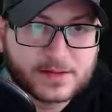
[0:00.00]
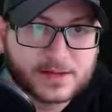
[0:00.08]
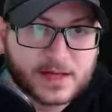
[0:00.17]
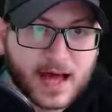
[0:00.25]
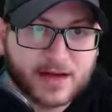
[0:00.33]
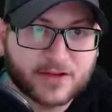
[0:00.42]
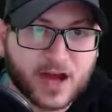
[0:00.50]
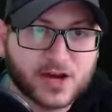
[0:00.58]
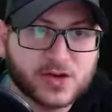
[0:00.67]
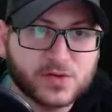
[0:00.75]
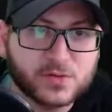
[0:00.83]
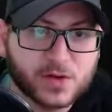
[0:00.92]
I've got a
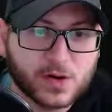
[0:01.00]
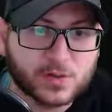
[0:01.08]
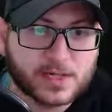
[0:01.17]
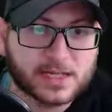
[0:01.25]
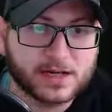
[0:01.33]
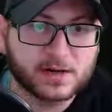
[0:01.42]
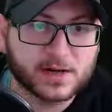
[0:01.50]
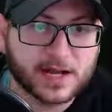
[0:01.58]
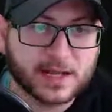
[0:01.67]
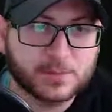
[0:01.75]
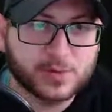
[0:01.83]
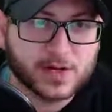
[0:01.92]
new note here, and I can
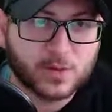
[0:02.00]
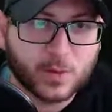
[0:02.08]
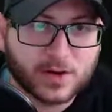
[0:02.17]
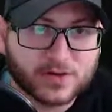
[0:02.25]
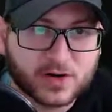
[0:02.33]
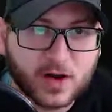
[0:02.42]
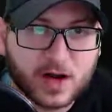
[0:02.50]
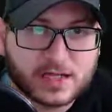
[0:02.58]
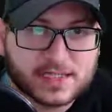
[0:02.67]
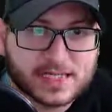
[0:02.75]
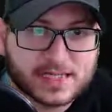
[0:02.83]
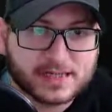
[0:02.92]
put in whatever
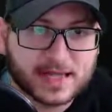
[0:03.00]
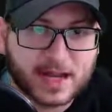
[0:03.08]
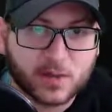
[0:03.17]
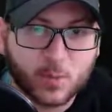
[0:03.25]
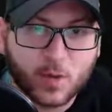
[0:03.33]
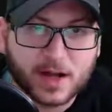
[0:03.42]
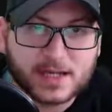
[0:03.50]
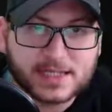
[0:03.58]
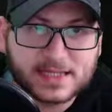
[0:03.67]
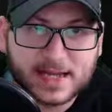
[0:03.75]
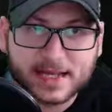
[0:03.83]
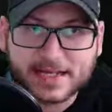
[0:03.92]
content that I want, and
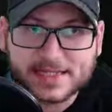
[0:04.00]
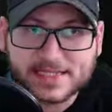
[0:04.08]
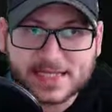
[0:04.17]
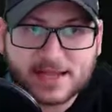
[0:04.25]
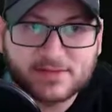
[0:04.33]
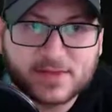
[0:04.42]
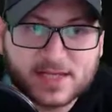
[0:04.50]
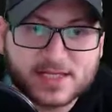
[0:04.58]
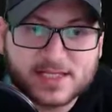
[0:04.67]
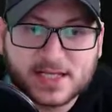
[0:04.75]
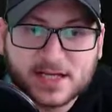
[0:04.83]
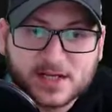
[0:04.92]
then I can save this.
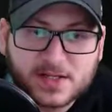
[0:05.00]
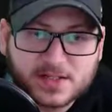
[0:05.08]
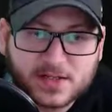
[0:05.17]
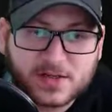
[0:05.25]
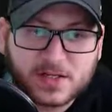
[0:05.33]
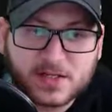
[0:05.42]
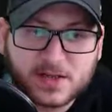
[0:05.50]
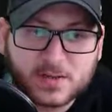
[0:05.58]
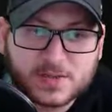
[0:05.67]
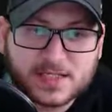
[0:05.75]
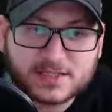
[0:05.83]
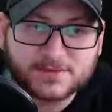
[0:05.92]
So you can use
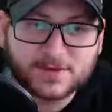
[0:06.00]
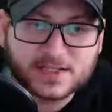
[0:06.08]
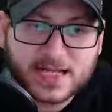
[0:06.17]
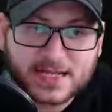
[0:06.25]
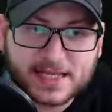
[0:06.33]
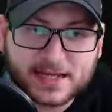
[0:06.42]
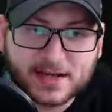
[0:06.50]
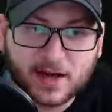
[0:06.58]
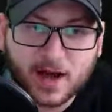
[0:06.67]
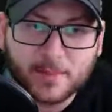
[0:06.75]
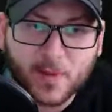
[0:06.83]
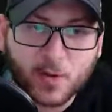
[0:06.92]
this for taking
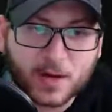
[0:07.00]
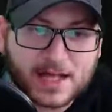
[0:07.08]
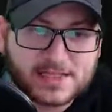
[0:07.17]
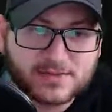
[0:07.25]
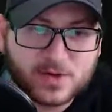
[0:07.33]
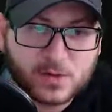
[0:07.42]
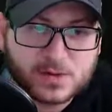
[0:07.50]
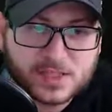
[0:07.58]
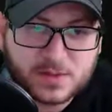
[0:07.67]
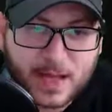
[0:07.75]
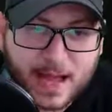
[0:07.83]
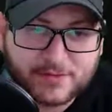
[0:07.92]
all kinds of notes, and you
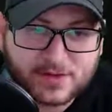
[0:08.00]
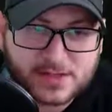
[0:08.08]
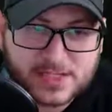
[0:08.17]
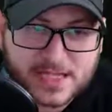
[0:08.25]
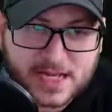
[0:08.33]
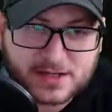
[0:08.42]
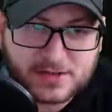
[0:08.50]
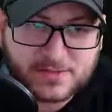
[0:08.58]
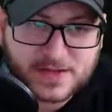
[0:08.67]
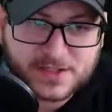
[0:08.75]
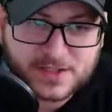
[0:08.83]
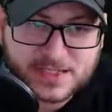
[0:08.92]
have your standard
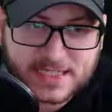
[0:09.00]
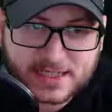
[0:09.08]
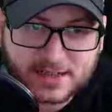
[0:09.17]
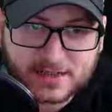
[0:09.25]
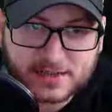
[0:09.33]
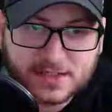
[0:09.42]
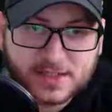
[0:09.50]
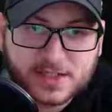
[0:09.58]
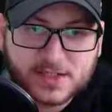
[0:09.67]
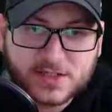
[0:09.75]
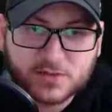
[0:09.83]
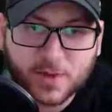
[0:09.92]
features here
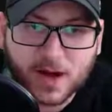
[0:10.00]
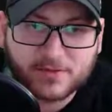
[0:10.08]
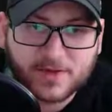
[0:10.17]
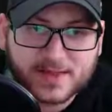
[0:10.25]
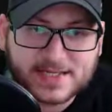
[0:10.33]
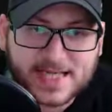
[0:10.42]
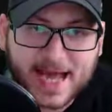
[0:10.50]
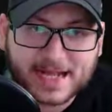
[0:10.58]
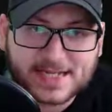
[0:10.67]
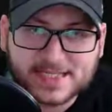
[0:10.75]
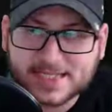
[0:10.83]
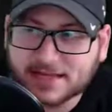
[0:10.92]
to modify the
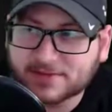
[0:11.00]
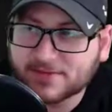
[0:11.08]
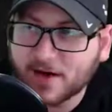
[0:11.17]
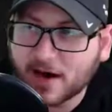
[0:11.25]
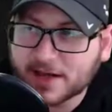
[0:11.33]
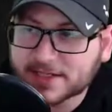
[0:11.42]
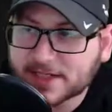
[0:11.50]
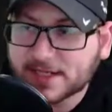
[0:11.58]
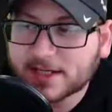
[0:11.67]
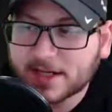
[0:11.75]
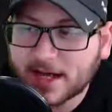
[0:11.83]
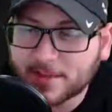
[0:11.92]
text and the font,
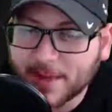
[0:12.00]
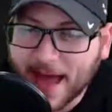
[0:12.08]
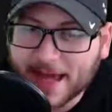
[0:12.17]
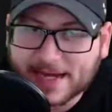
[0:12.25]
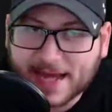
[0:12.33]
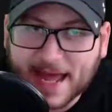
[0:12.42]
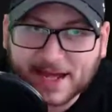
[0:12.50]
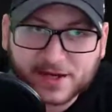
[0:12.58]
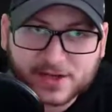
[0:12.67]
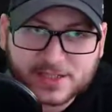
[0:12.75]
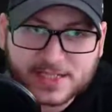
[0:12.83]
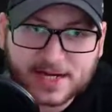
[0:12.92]
add in
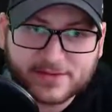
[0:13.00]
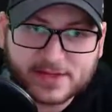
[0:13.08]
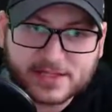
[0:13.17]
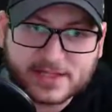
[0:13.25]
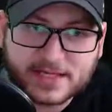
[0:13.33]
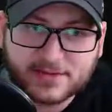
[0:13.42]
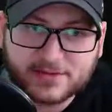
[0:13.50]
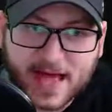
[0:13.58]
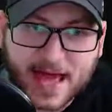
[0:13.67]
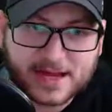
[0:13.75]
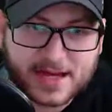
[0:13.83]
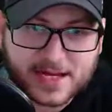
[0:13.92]
headers and everything of
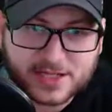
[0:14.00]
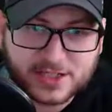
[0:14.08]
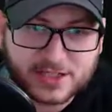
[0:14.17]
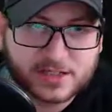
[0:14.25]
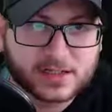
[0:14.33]
that nature.